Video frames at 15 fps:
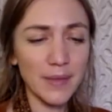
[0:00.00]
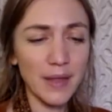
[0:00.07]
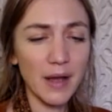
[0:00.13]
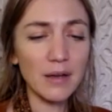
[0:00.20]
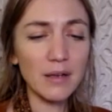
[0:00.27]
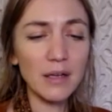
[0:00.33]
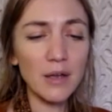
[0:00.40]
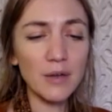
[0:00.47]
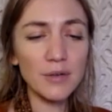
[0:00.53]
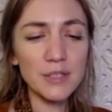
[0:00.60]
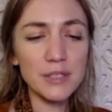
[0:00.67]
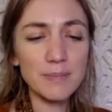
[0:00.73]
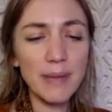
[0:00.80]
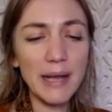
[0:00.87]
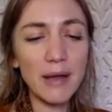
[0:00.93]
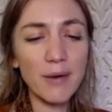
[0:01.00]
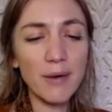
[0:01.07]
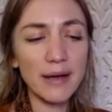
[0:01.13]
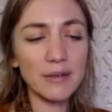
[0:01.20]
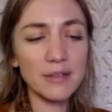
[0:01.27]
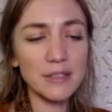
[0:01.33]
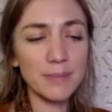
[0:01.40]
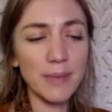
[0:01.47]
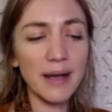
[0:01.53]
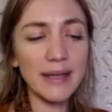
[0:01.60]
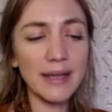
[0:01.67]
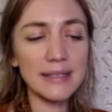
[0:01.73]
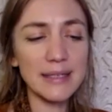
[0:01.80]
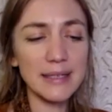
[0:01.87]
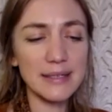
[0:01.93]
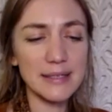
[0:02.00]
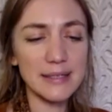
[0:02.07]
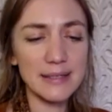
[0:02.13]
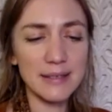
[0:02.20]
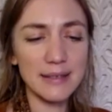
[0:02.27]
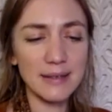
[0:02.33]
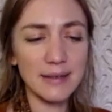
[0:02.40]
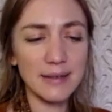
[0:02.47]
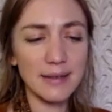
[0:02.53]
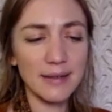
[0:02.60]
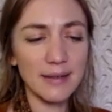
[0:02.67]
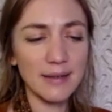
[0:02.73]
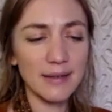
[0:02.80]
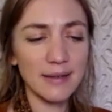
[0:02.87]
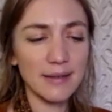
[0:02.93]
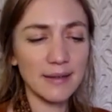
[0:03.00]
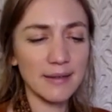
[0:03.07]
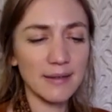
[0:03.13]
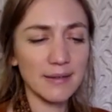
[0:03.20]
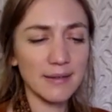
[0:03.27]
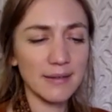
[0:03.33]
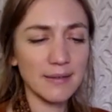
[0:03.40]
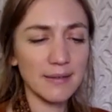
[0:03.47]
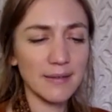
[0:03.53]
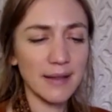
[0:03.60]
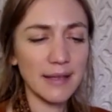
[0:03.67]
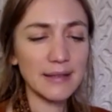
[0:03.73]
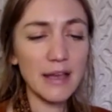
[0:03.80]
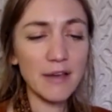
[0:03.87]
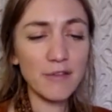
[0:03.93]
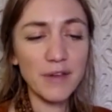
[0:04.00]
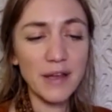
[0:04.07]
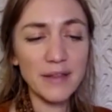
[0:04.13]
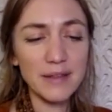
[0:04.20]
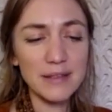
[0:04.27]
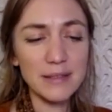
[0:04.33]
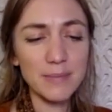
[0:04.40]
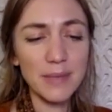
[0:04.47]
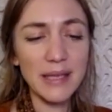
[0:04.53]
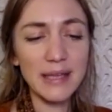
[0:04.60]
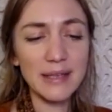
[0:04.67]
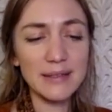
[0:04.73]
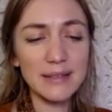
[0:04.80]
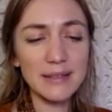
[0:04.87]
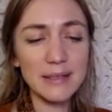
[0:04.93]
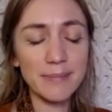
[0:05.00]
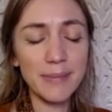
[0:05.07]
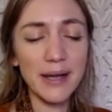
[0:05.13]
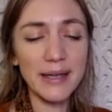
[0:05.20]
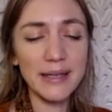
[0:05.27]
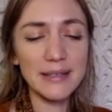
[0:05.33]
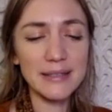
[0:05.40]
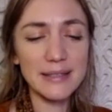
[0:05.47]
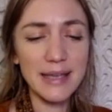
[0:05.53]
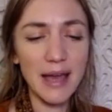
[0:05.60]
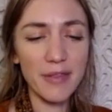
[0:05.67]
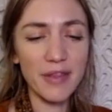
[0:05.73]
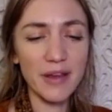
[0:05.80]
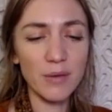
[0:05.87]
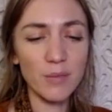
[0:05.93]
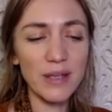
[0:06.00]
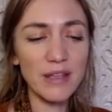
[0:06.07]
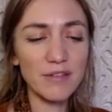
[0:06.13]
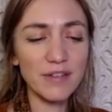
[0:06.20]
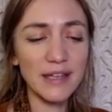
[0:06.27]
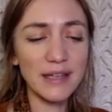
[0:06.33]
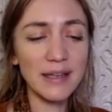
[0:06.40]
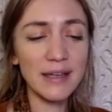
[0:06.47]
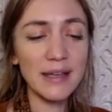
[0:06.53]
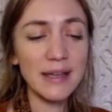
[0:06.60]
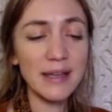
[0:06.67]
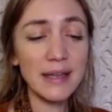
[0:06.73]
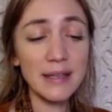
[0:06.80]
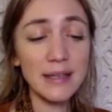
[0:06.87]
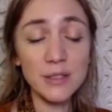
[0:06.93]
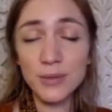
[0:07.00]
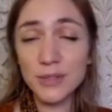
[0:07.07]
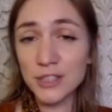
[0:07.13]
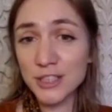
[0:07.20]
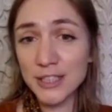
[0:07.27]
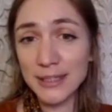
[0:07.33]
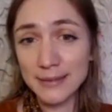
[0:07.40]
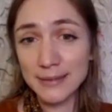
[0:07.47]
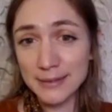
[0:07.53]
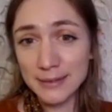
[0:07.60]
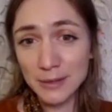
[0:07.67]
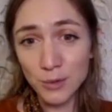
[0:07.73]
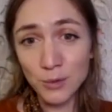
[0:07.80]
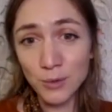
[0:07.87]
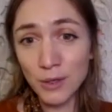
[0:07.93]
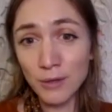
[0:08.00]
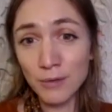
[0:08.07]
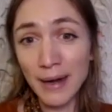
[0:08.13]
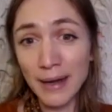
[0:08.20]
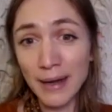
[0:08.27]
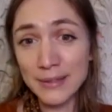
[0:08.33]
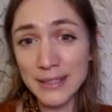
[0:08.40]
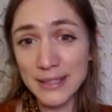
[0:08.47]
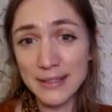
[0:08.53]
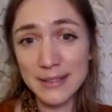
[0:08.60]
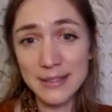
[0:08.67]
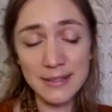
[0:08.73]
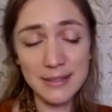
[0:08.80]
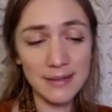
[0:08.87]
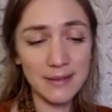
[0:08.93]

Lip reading: Our cloaks billow out behind us, and their feathers begin to bind together, weaving into a shield all around us.